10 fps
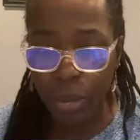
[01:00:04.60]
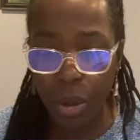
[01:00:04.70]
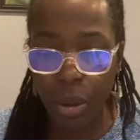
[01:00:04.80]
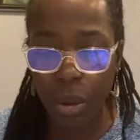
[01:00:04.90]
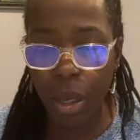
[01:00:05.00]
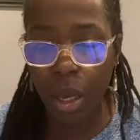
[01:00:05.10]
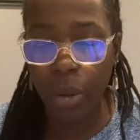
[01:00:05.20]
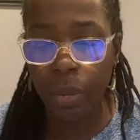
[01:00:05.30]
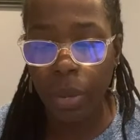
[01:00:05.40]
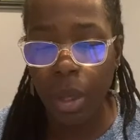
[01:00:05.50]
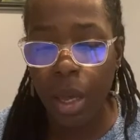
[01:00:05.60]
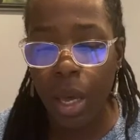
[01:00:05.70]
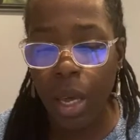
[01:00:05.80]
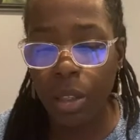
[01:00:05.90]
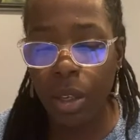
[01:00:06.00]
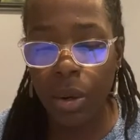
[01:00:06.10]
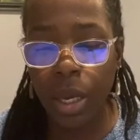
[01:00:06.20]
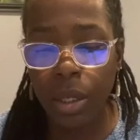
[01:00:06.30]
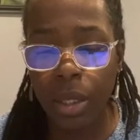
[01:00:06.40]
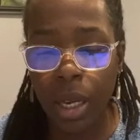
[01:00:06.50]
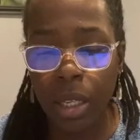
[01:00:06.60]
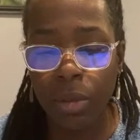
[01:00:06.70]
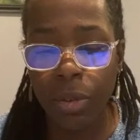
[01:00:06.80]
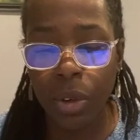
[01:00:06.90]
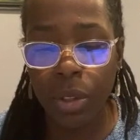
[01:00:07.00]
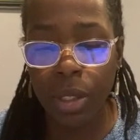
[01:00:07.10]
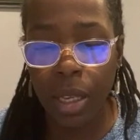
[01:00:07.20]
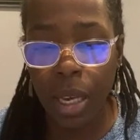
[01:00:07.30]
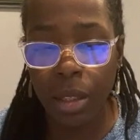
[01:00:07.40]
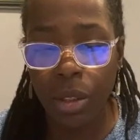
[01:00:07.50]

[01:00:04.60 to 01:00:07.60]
Okay. And so it says, verse 6,